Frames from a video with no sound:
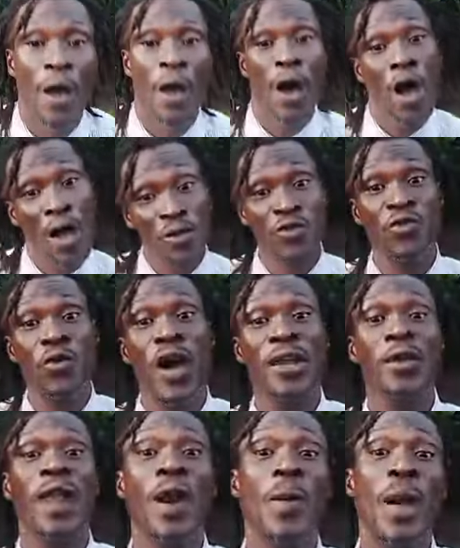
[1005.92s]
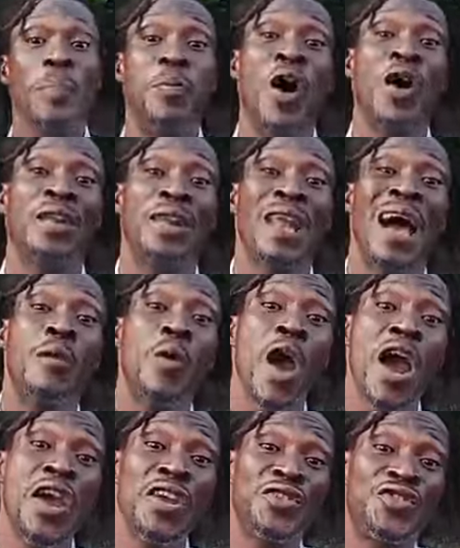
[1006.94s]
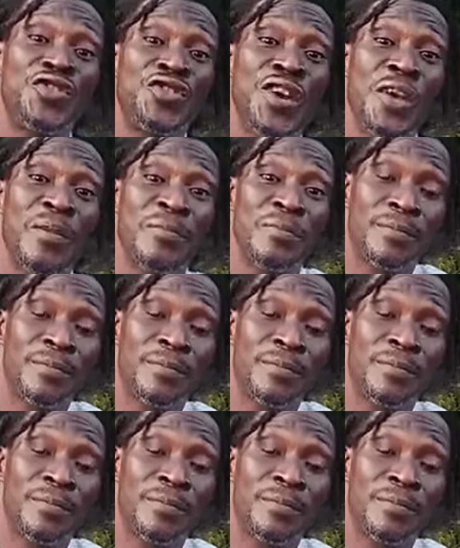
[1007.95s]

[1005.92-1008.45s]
Also, another weapon, now words them.